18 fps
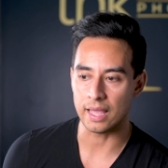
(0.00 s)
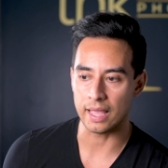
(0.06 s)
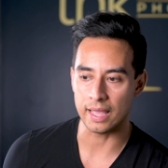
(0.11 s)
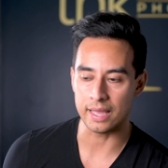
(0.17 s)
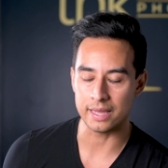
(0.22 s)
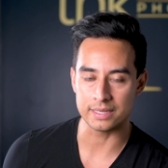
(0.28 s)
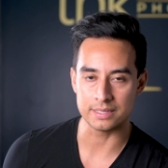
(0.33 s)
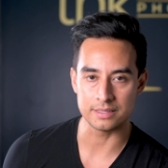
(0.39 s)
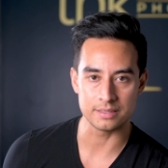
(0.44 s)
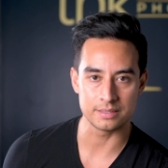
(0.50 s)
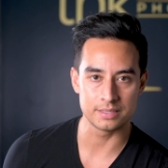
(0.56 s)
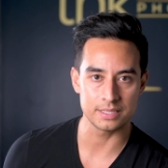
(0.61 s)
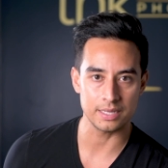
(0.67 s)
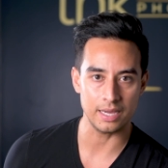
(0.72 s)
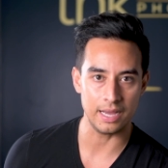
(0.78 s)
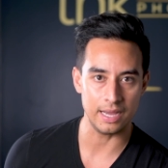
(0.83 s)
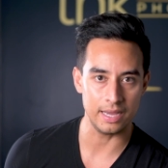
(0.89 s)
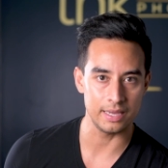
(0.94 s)
And
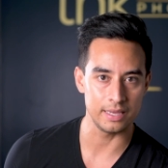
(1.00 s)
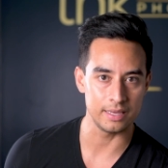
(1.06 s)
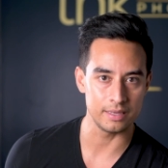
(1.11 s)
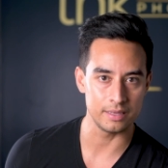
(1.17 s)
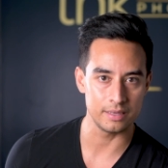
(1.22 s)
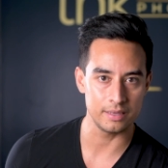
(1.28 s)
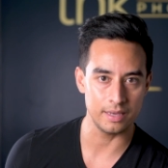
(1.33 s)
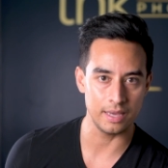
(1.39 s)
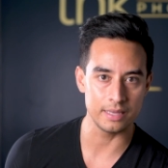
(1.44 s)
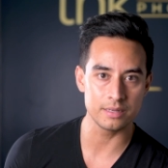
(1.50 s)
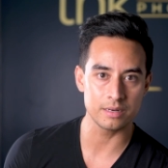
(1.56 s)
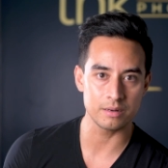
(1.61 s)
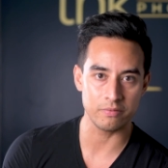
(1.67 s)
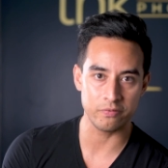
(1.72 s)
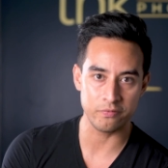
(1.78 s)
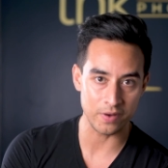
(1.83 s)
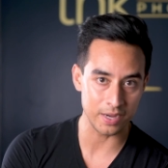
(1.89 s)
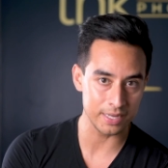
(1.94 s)
I ended
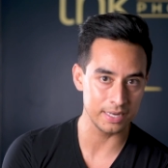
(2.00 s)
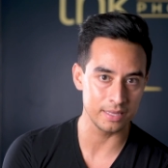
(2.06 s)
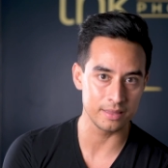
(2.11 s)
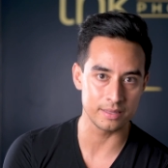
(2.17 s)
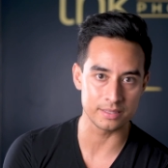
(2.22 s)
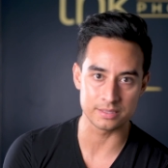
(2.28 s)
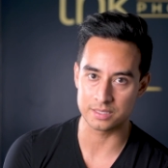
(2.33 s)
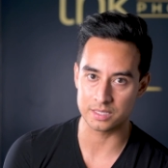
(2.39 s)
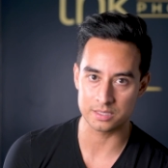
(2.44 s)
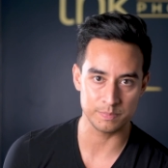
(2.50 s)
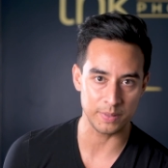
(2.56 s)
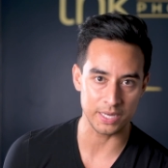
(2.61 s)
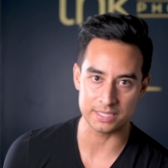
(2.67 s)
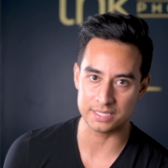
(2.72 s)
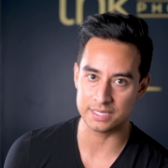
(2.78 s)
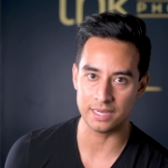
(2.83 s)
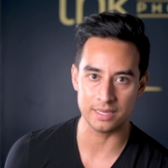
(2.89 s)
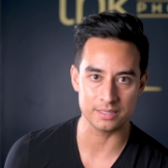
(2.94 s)
up finding this just
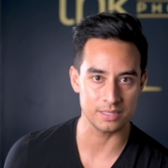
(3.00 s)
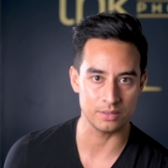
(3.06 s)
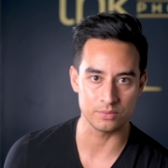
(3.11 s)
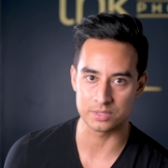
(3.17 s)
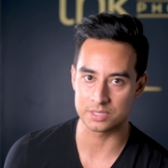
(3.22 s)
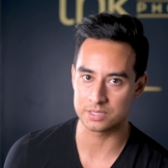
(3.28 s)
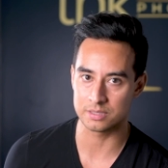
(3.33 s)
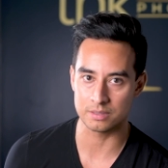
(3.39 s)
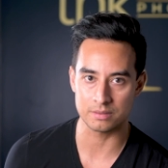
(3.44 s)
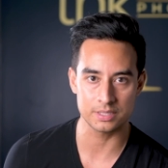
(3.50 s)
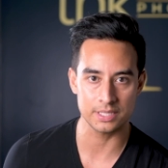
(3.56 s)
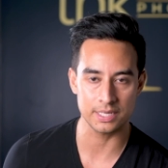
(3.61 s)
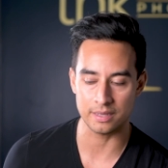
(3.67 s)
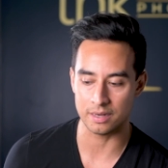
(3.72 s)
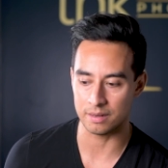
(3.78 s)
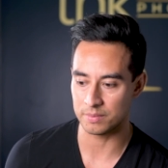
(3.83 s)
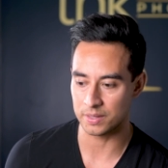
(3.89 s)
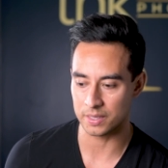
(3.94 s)
by chance. I was
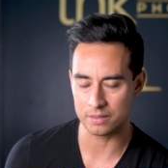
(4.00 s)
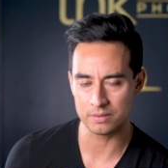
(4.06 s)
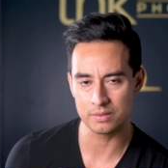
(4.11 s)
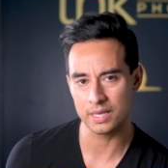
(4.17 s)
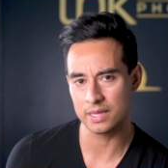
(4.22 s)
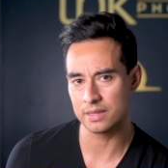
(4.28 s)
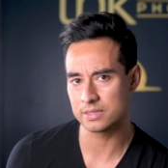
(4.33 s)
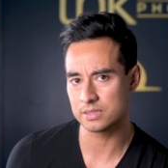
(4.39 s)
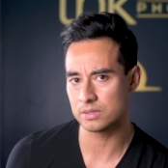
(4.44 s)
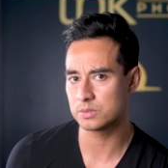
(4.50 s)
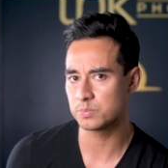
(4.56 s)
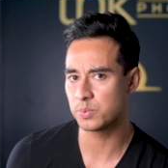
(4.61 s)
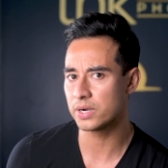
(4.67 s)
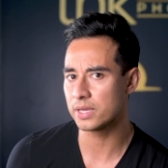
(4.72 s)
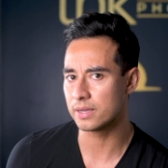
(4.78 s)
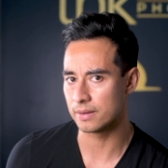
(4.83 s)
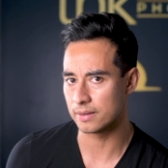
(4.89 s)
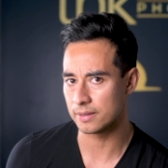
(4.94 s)
searching and I'm like, okay, this looks
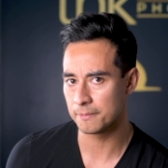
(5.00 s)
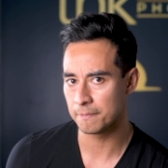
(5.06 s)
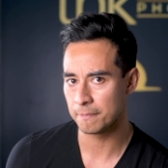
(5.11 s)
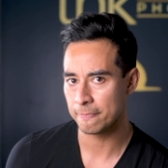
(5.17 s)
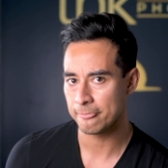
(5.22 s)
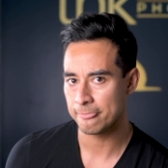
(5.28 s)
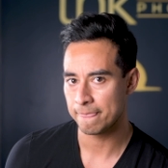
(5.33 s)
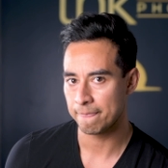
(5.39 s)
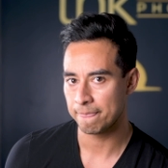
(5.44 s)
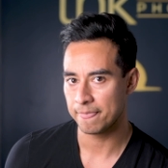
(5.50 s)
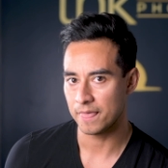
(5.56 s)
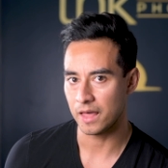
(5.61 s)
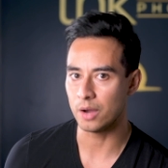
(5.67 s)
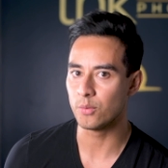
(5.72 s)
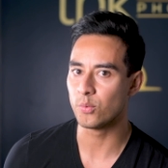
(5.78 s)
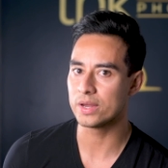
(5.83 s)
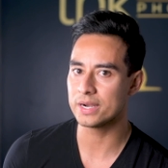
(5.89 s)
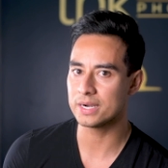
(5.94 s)
pretty good.
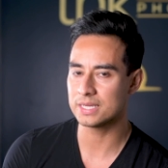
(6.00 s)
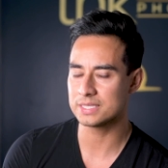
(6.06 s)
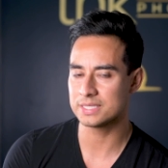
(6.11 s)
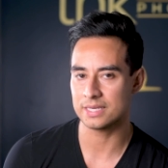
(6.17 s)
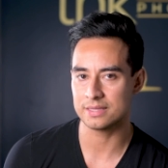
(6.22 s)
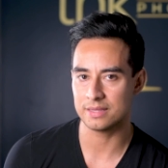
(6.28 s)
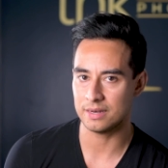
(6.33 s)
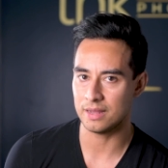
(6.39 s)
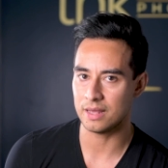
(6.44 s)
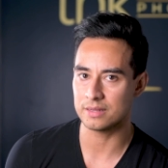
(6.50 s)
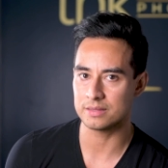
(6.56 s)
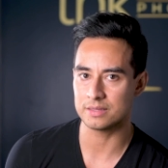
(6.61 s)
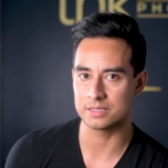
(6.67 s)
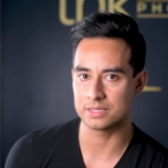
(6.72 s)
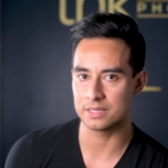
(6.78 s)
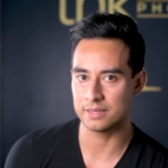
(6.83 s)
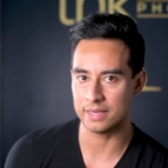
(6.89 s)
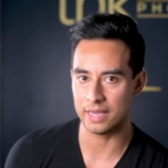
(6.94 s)
I went and I checked it out at
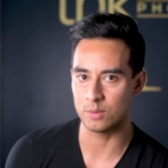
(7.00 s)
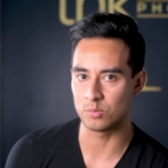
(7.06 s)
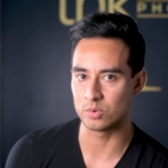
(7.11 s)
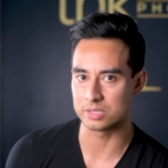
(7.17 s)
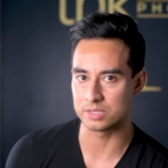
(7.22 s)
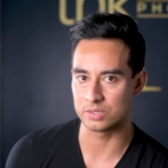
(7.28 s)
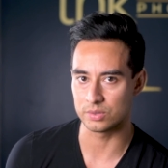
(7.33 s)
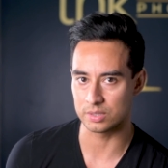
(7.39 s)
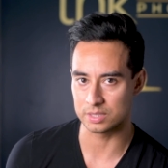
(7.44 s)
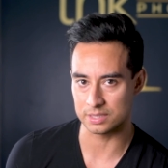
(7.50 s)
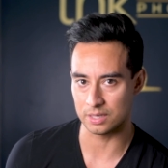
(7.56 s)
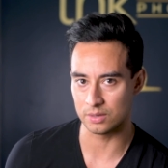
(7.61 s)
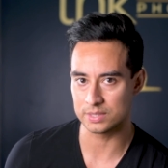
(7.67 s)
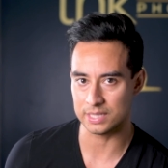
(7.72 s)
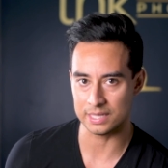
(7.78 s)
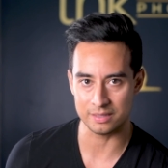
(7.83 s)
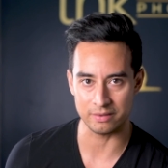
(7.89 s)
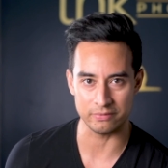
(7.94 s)
the camera store, because I
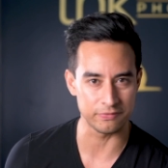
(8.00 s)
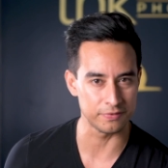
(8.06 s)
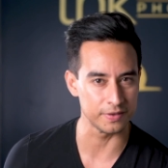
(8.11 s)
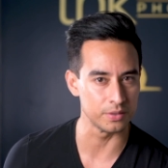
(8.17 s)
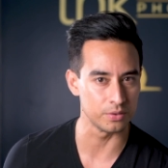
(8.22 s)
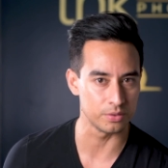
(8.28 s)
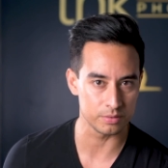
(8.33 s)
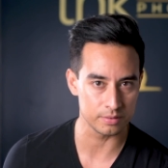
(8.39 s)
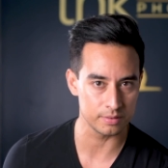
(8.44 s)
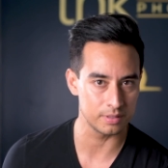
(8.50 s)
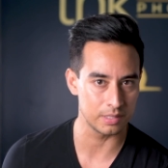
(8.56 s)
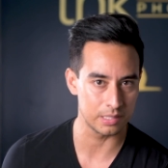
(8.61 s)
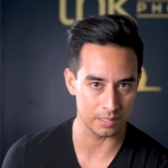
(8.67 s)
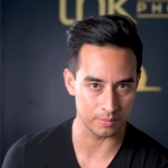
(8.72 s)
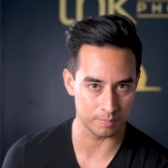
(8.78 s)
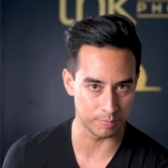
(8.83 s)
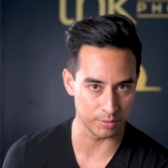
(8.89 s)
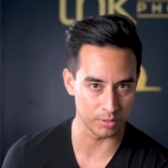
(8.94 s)
always like to feel
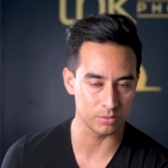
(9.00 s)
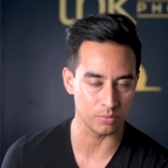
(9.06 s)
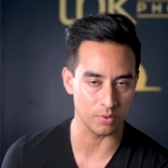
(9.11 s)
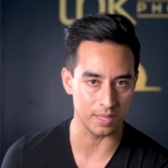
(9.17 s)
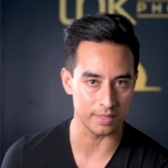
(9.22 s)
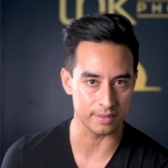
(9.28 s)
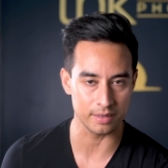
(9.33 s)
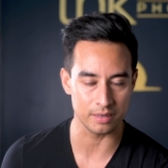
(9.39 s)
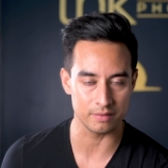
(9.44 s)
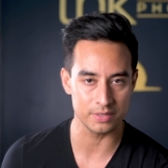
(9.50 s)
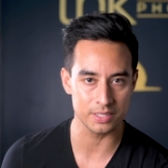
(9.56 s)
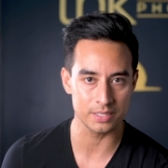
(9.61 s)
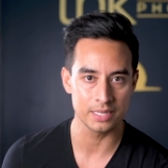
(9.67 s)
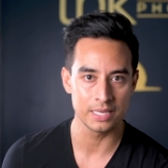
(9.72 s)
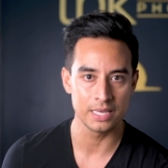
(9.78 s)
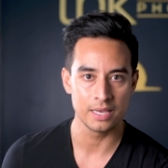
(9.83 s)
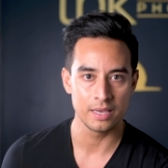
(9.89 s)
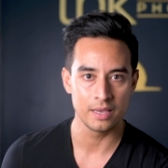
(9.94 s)
the build quality of
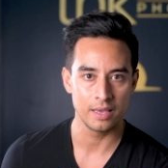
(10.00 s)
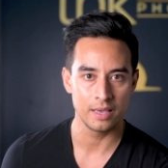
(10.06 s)
it.